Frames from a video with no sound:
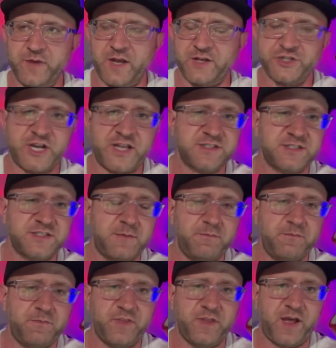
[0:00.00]
a chance
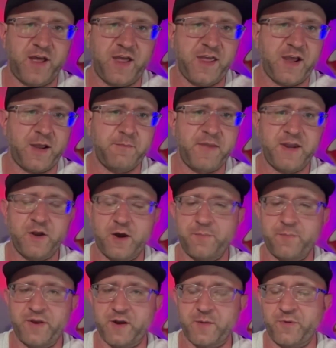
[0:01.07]
that the AI may
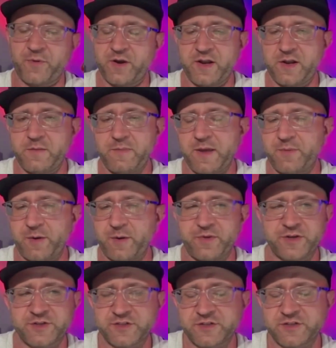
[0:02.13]
not pick up on it and it may
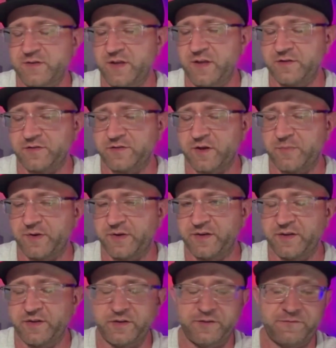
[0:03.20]
publish, and it's not a big
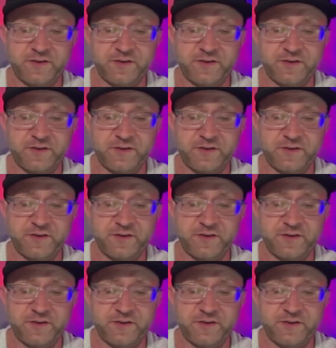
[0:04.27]
deal.